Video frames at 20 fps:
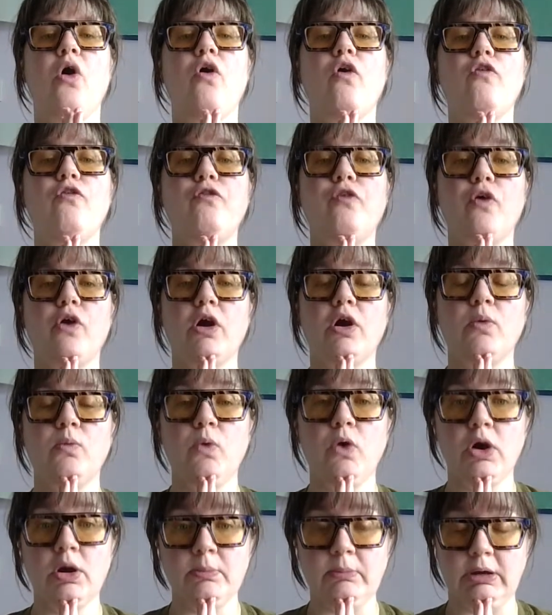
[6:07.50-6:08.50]
for our
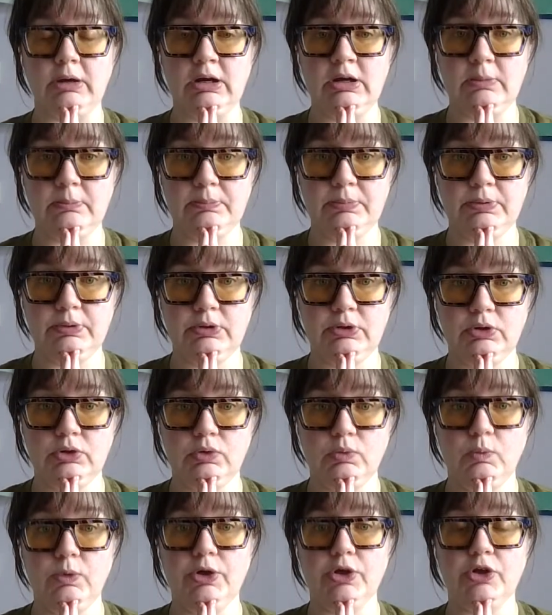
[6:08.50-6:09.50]
warm-up,
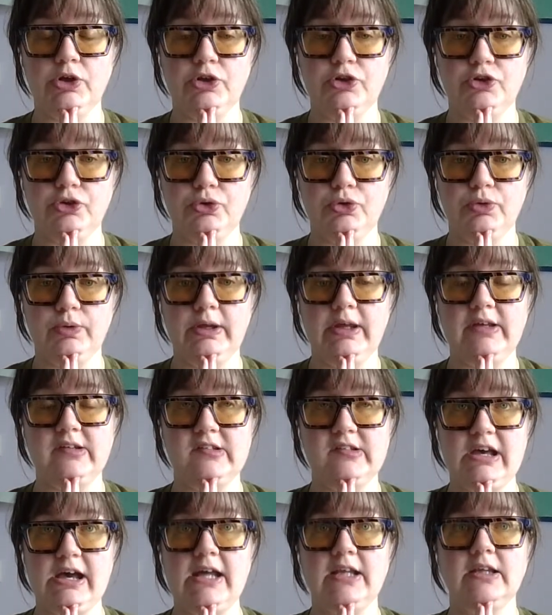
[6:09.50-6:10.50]
we're going to do
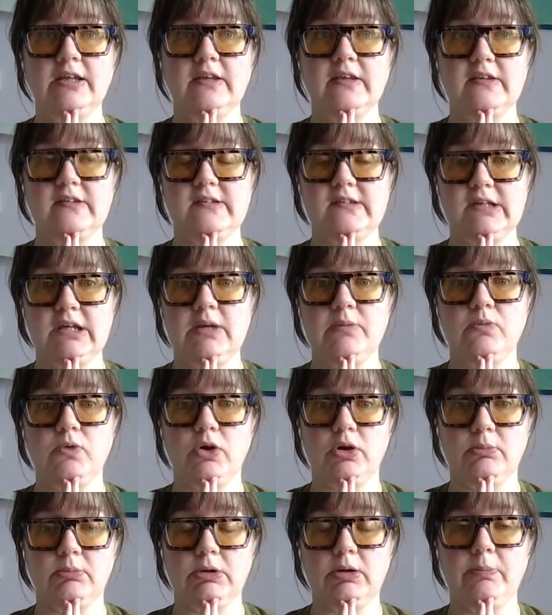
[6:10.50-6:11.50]
exactly the same
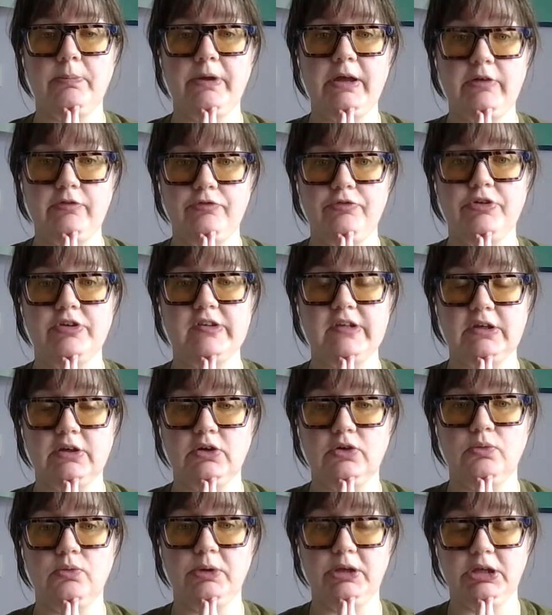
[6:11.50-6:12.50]
warm-up every
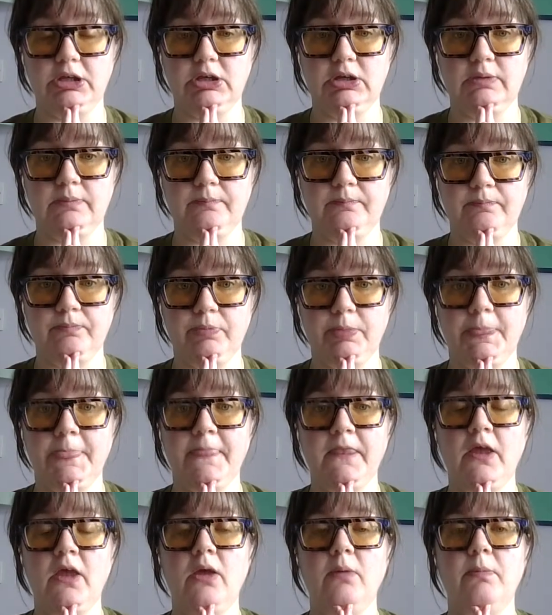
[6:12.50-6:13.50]
single week.
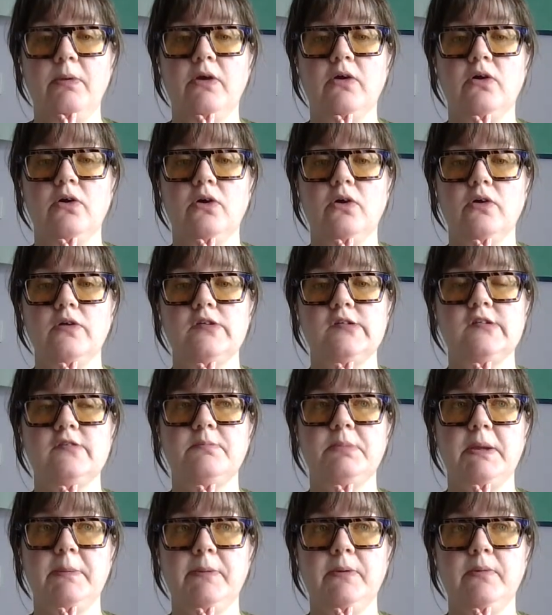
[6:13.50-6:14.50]
Because
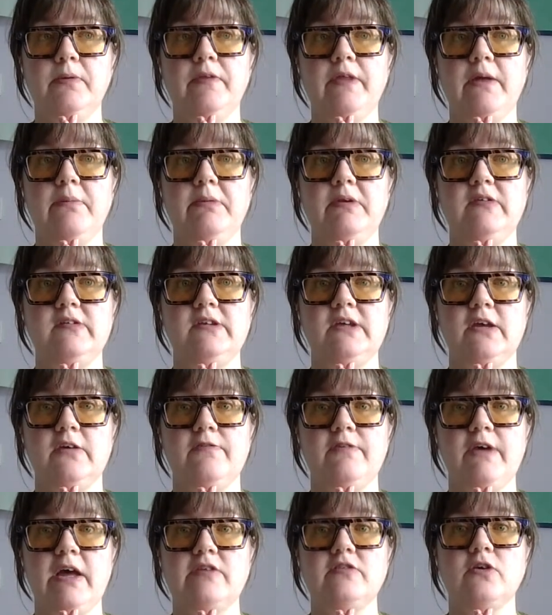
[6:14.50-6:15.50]
people with
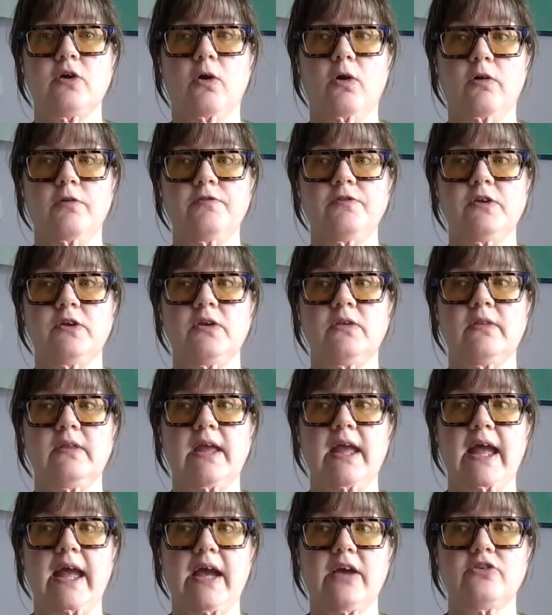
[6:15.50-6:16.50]
ME/CFS, often the
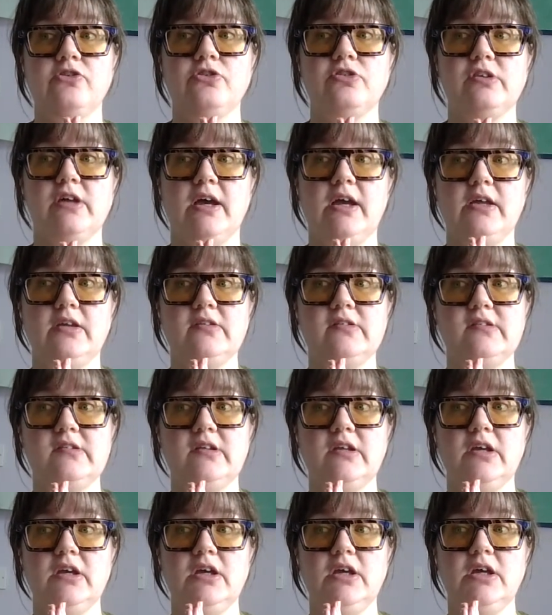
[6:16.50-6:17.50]
exercise
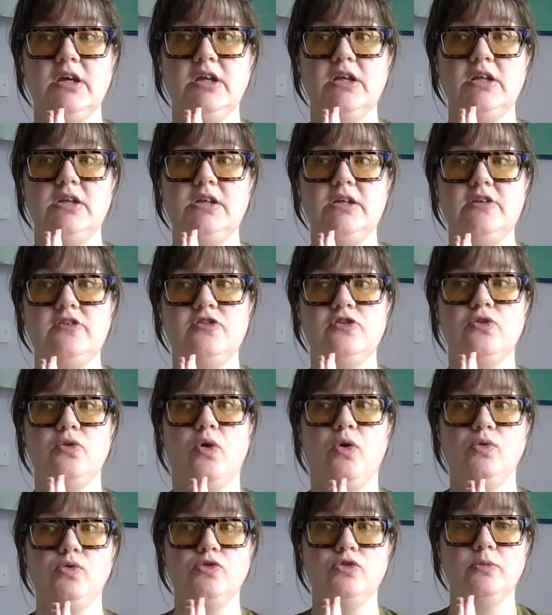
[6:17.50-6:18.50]
needs to
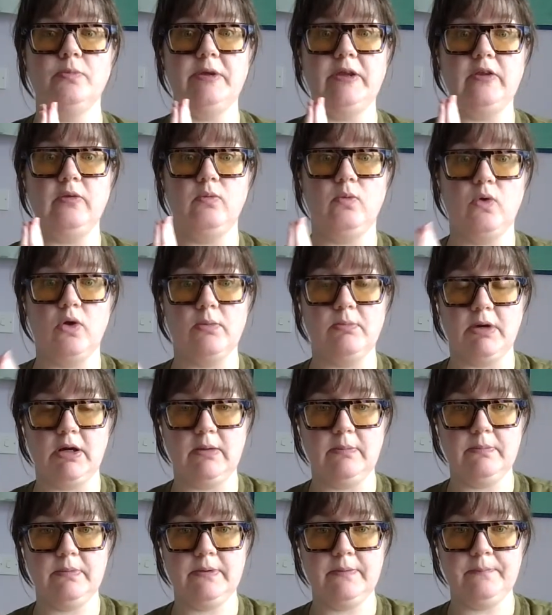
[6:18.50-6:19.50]
also be the warm-up.